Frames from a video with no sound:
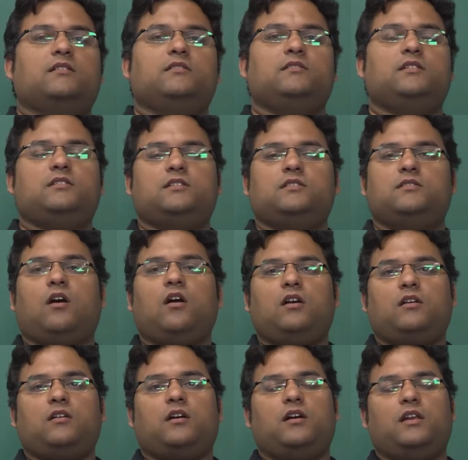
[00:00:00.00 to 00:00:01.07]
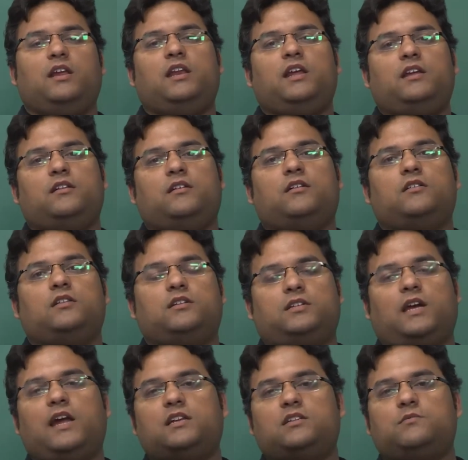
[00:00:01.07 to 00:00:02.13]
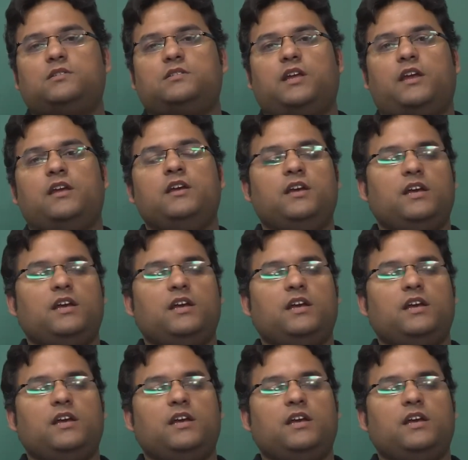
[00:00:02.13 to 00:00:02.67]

This is not really the child's mistake.